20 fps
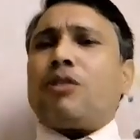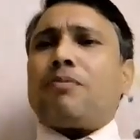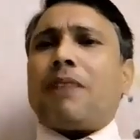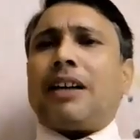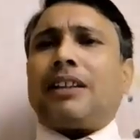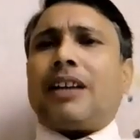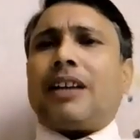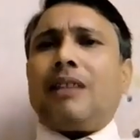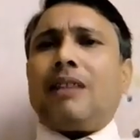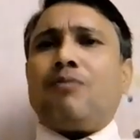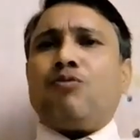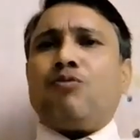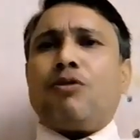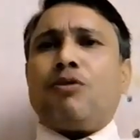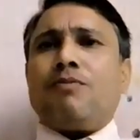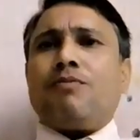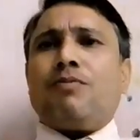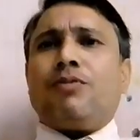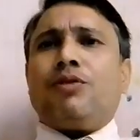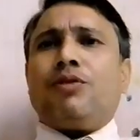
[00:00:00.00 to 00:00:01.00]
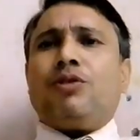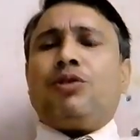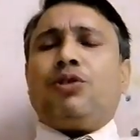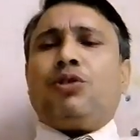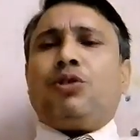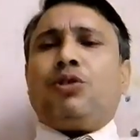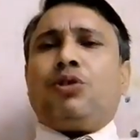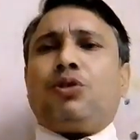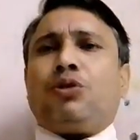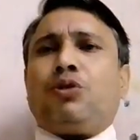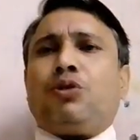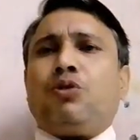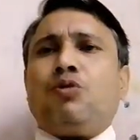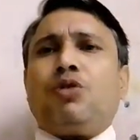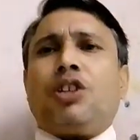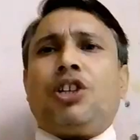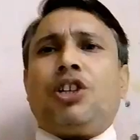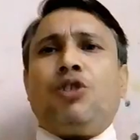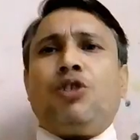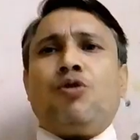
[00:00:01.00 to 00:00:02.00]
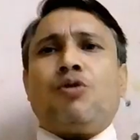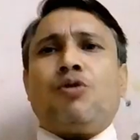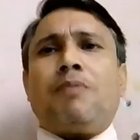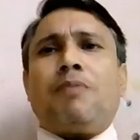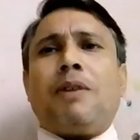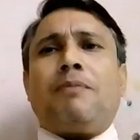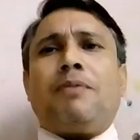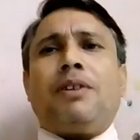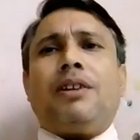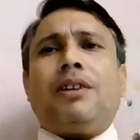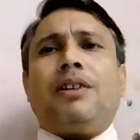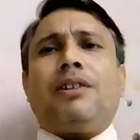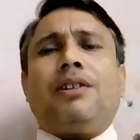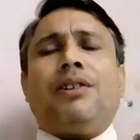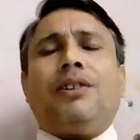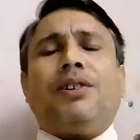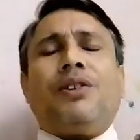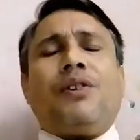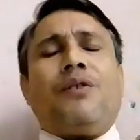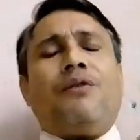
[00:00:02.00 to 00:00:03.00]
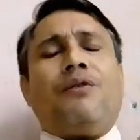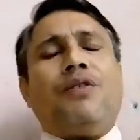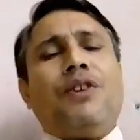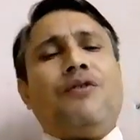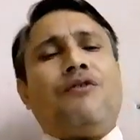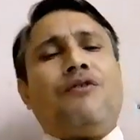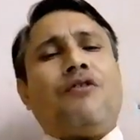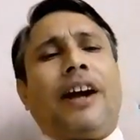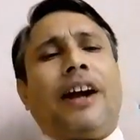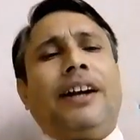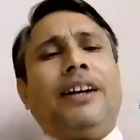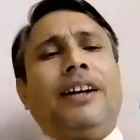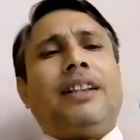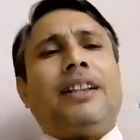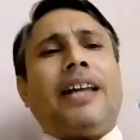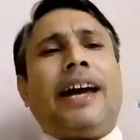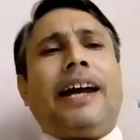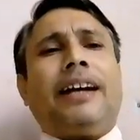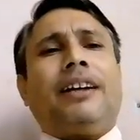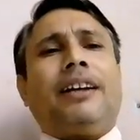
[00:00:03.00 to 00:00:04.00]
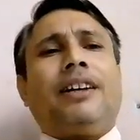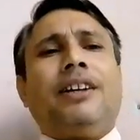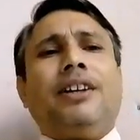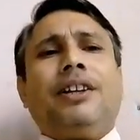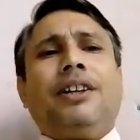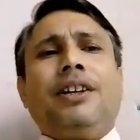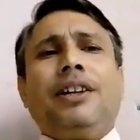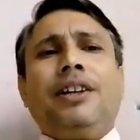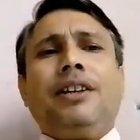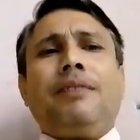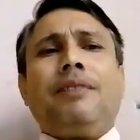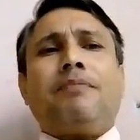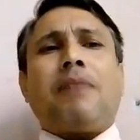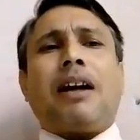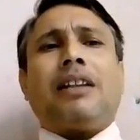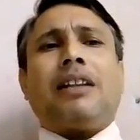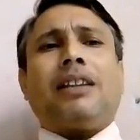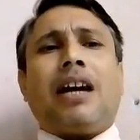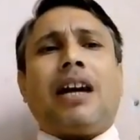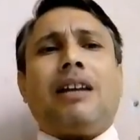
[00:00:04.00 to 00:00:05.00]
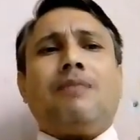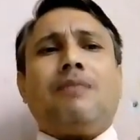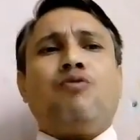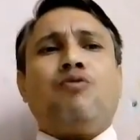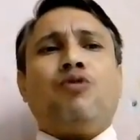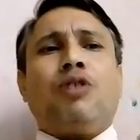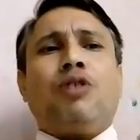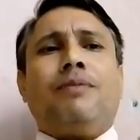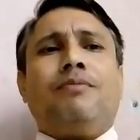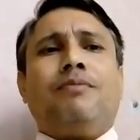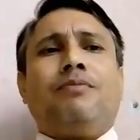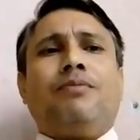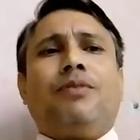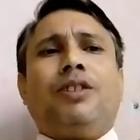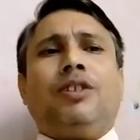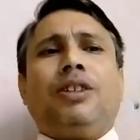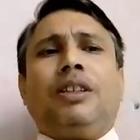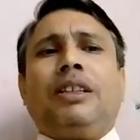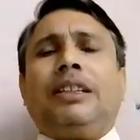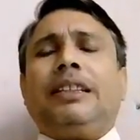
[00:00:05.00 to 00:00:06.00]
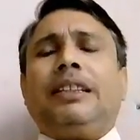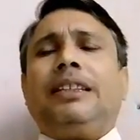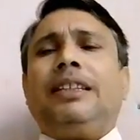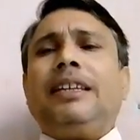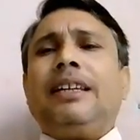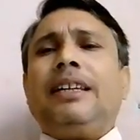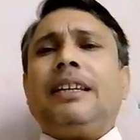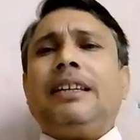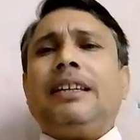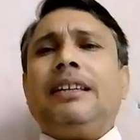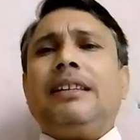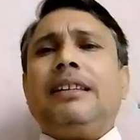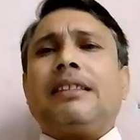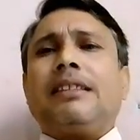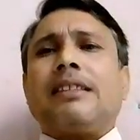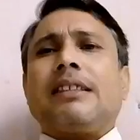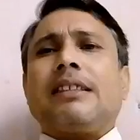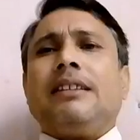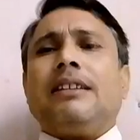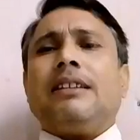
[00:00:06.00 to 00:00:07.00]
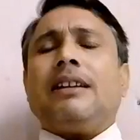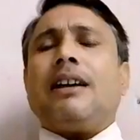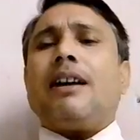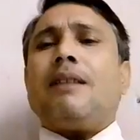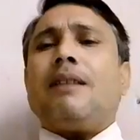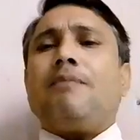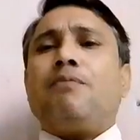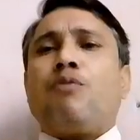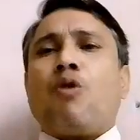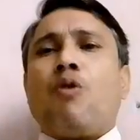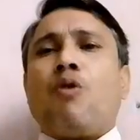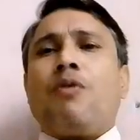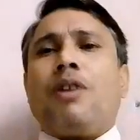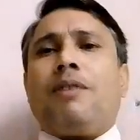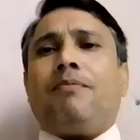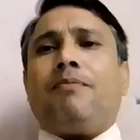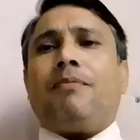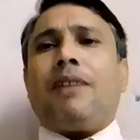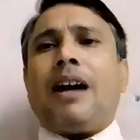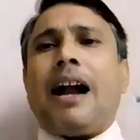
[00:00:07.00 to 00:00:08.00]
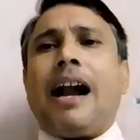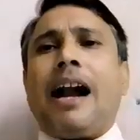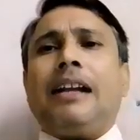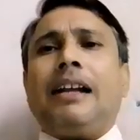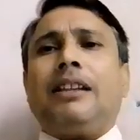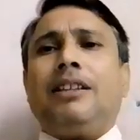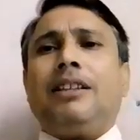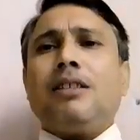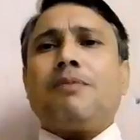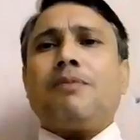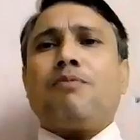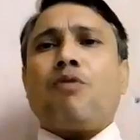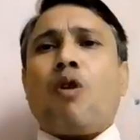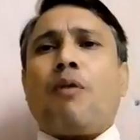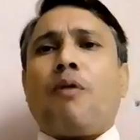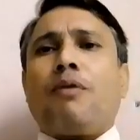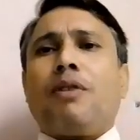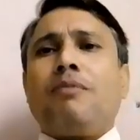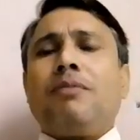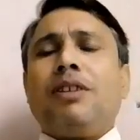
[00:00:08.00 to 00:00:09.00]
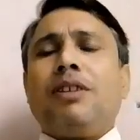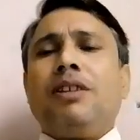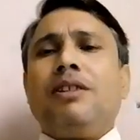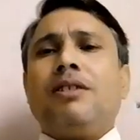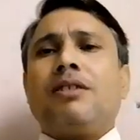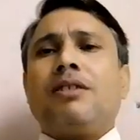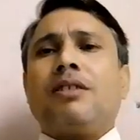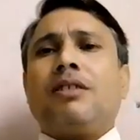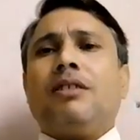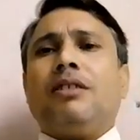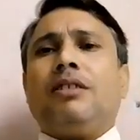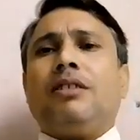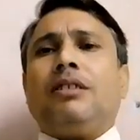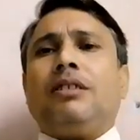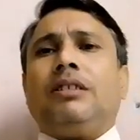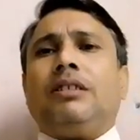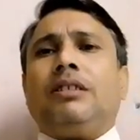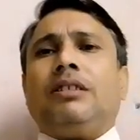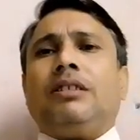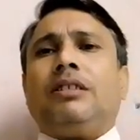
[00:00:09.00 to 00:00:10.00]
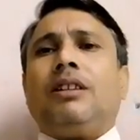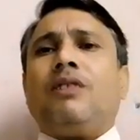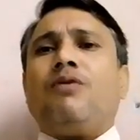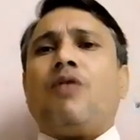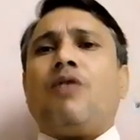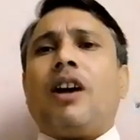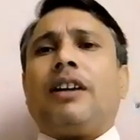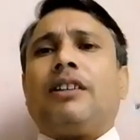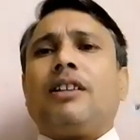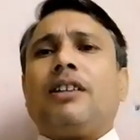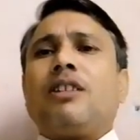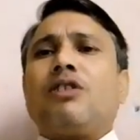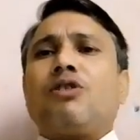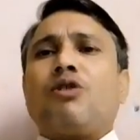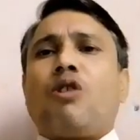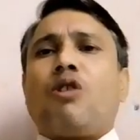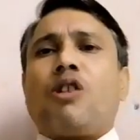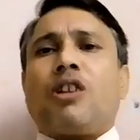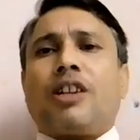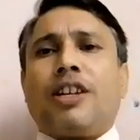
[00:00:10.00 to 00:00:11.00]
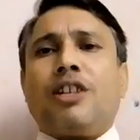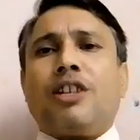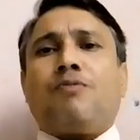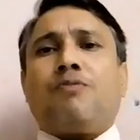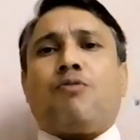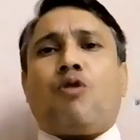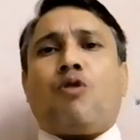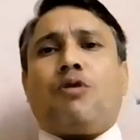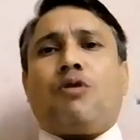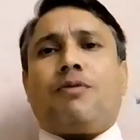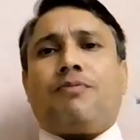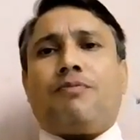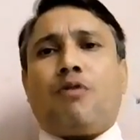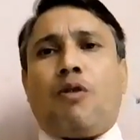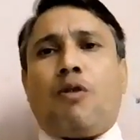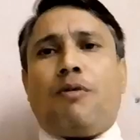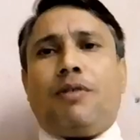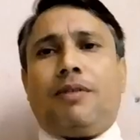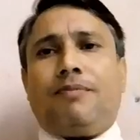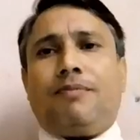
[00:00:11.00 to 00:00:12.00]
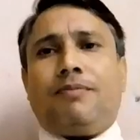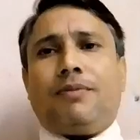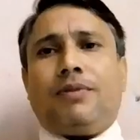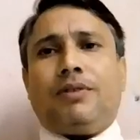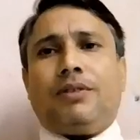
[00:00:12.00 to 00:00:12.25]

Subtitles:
Patalpuram through the newspaper, we find that in Patalpuram there is a problem, and this problem is the water shortage problem.